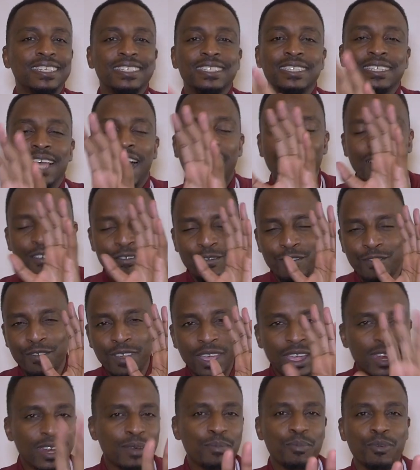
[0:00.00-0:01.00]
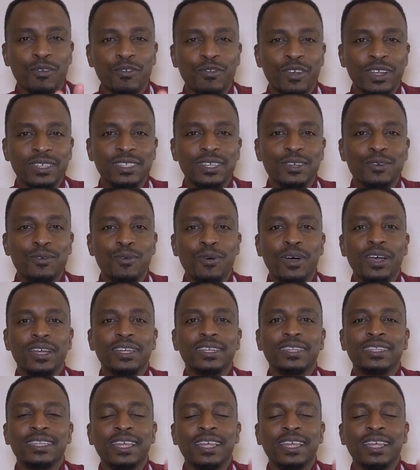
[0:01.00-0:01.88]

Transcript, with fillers: is a very prophetic word